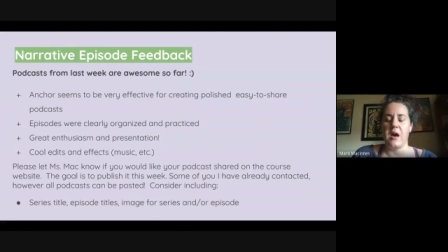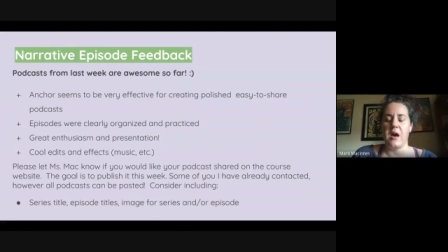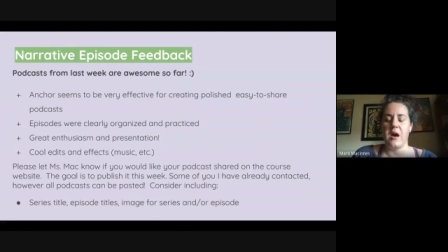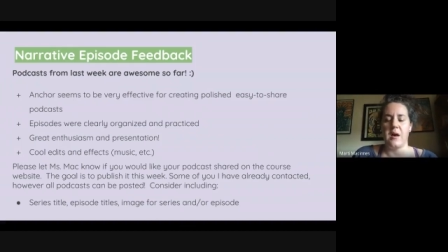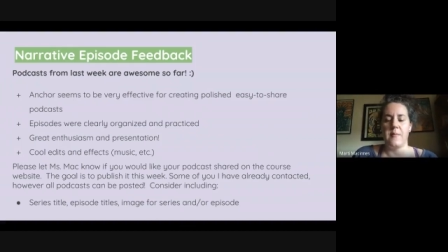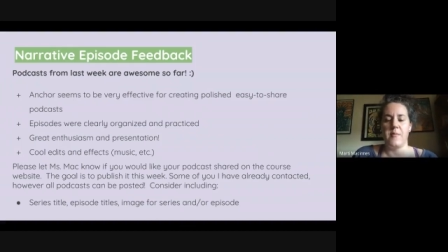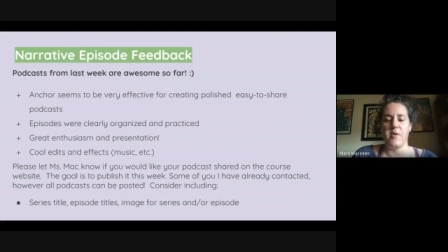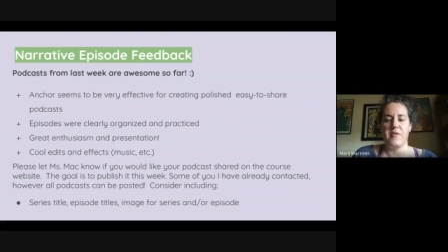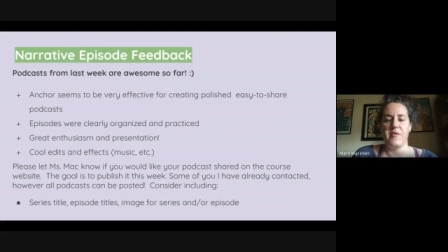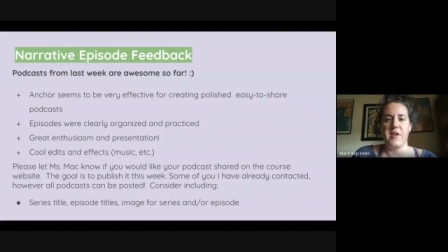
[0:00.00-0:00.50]

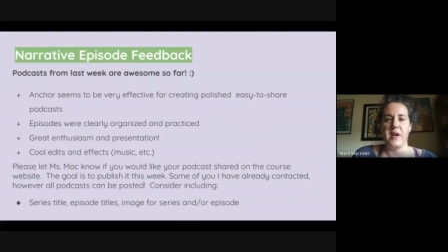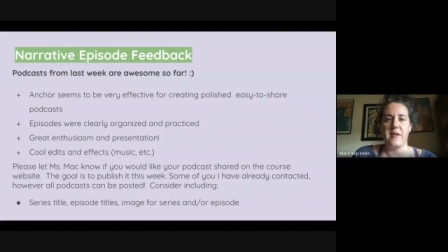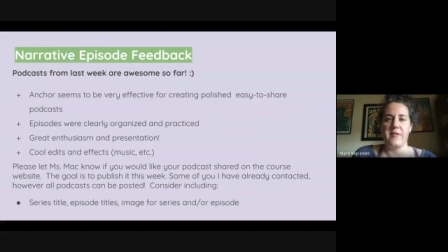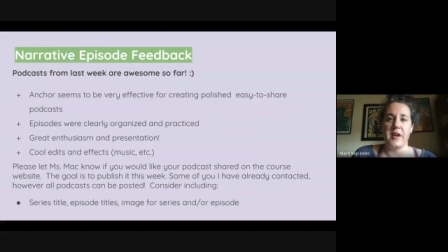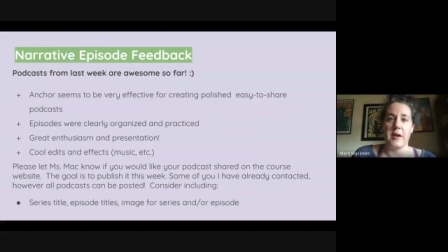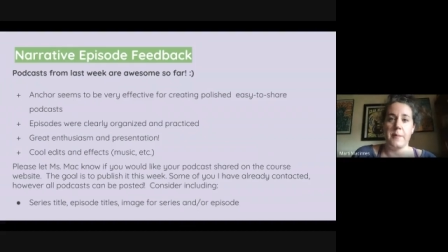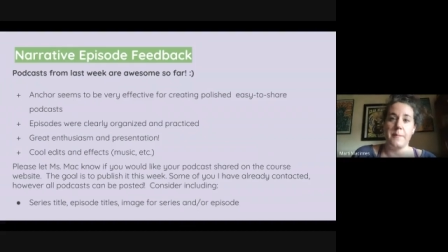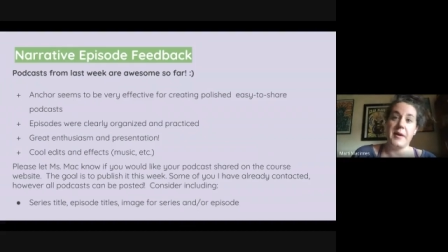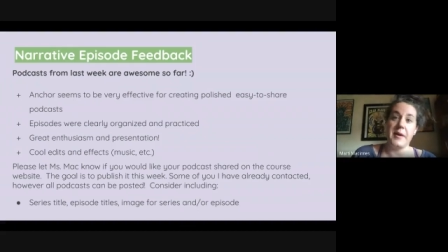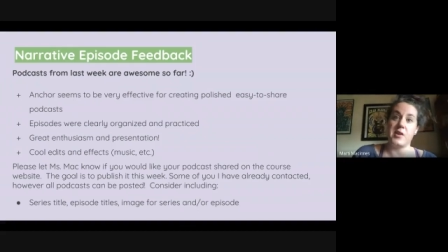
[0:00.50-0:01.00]
Um, or if you have
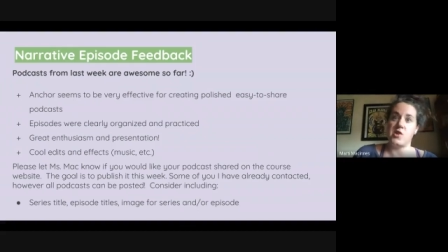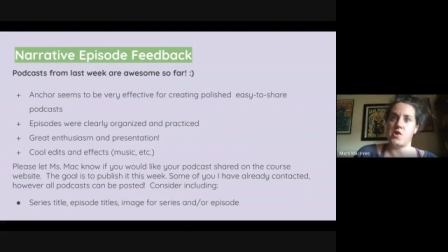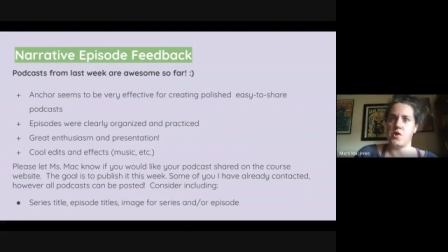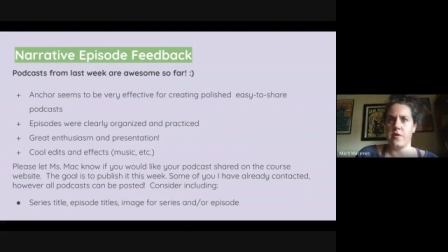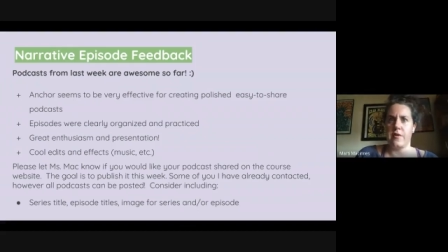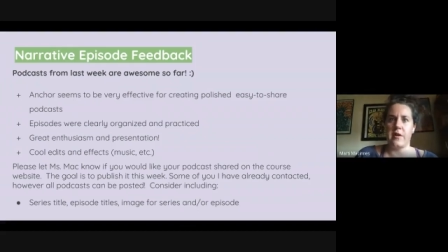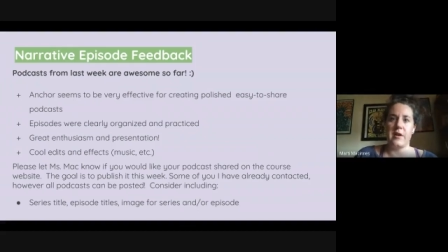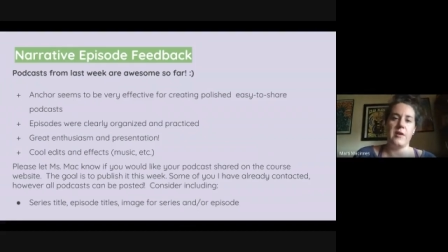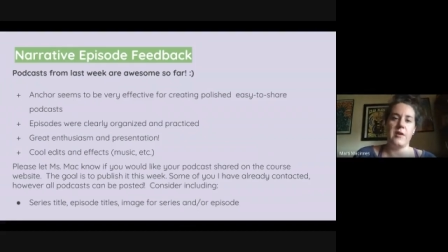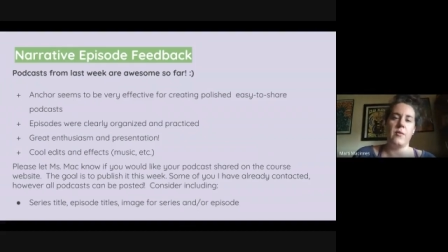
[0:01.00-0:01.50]
like a
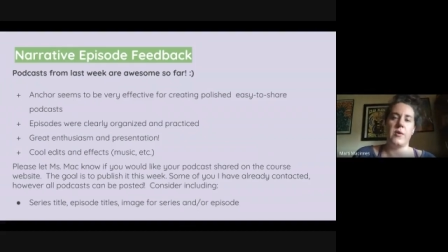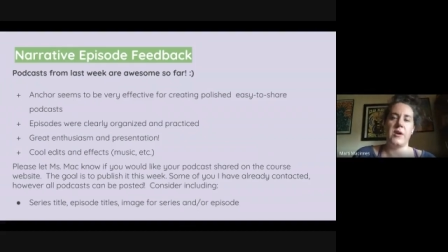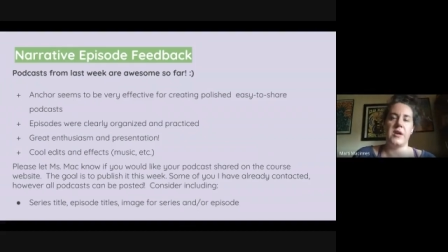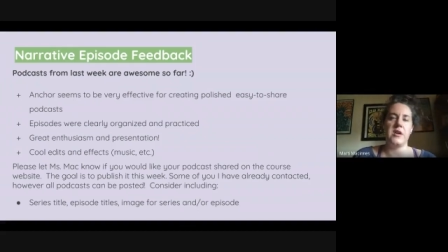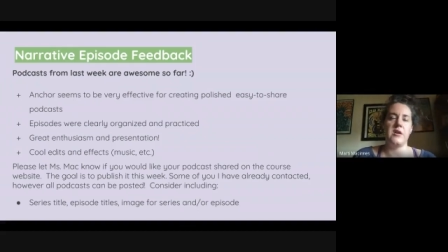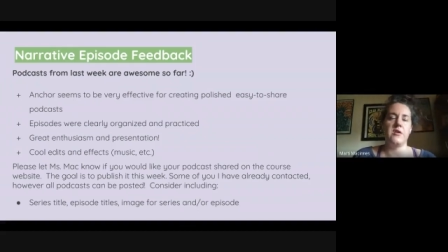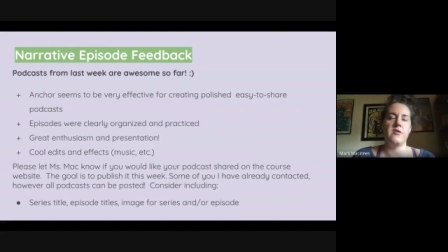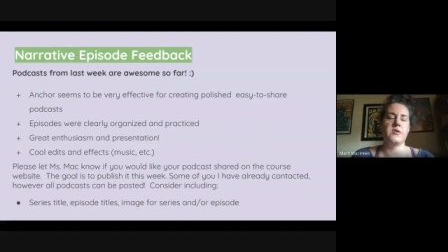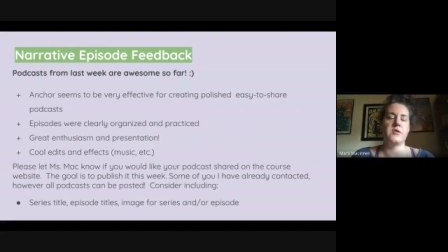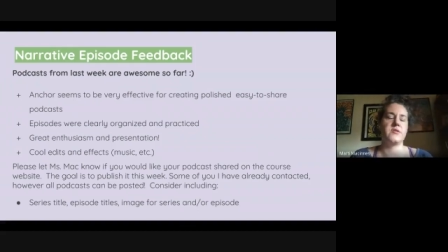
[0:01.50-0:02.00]
picture that you want to
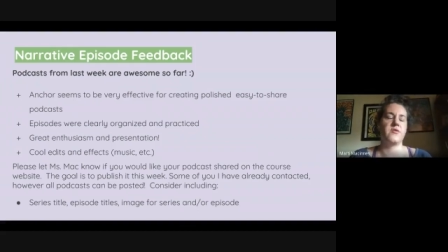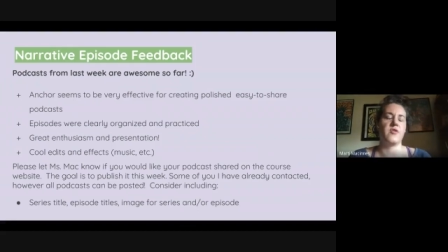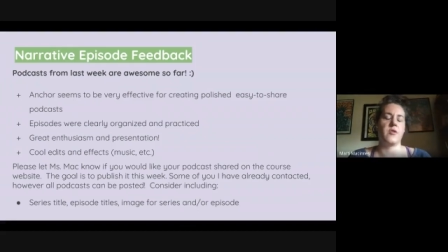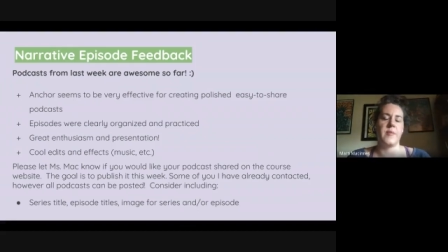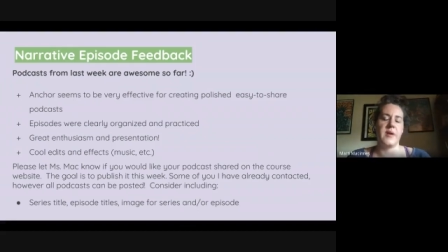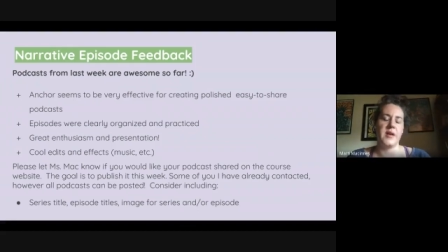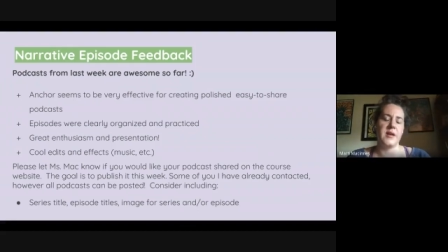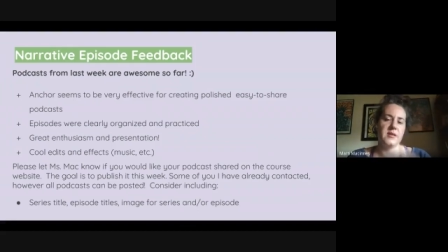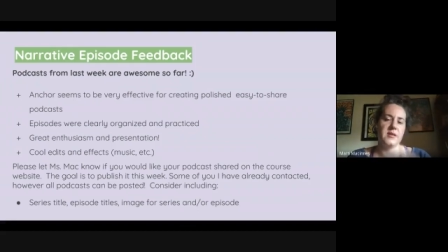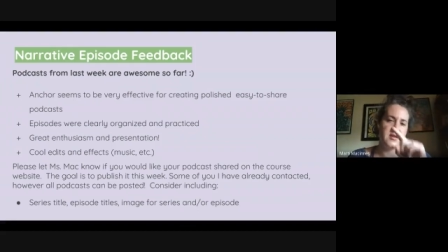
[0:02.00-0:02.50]
use for
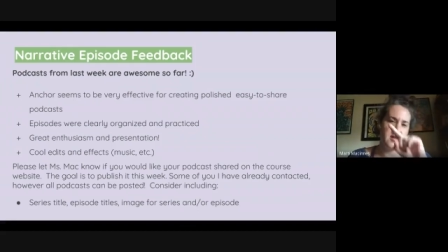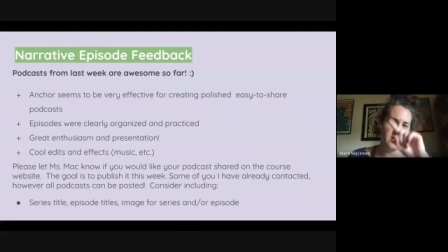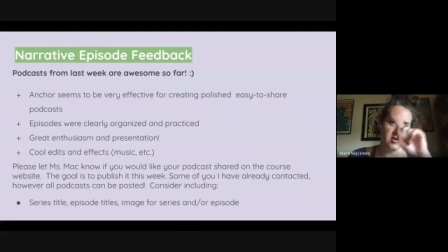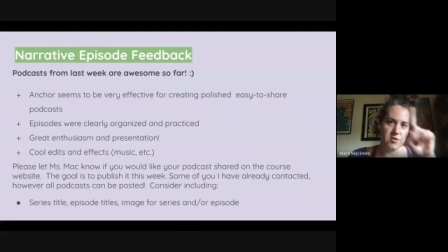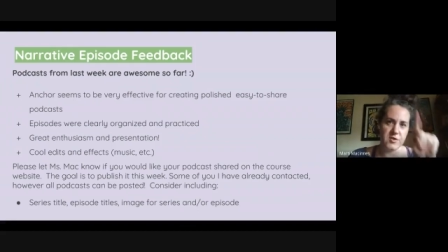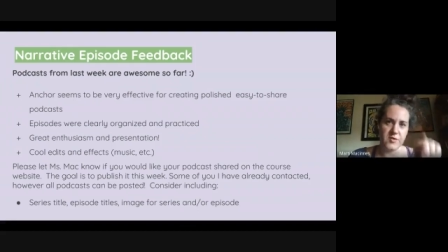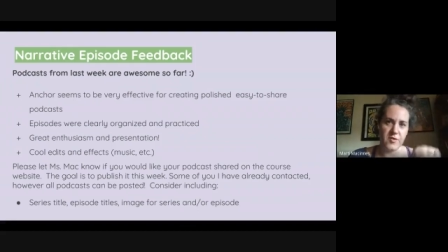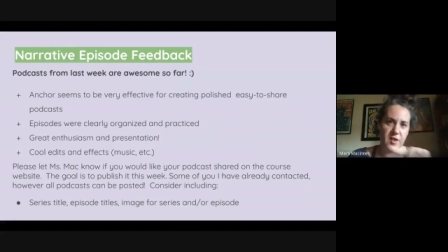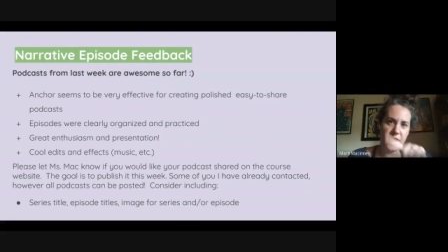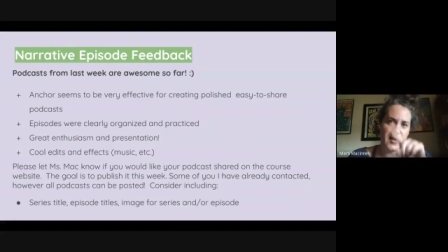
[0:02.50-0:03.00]
me to
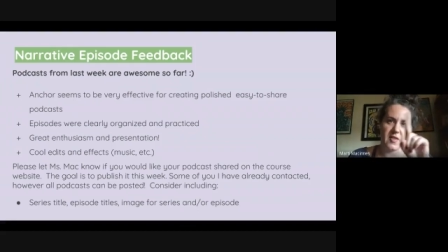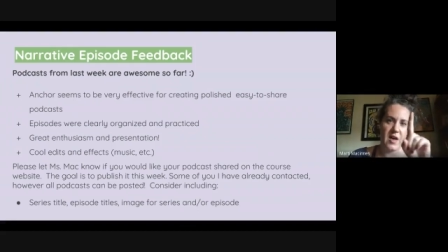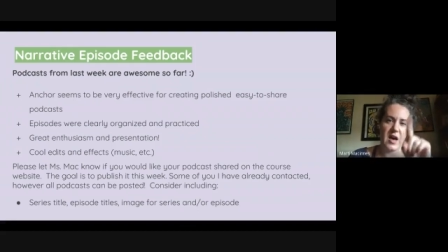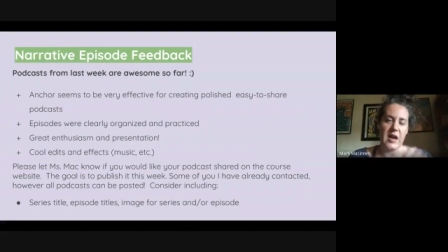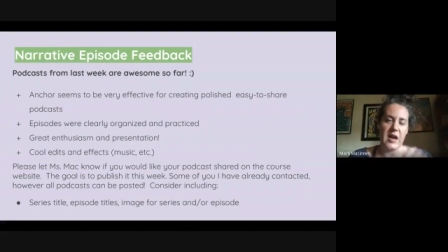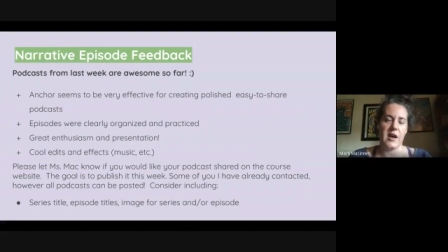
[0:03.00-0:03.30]
use for like the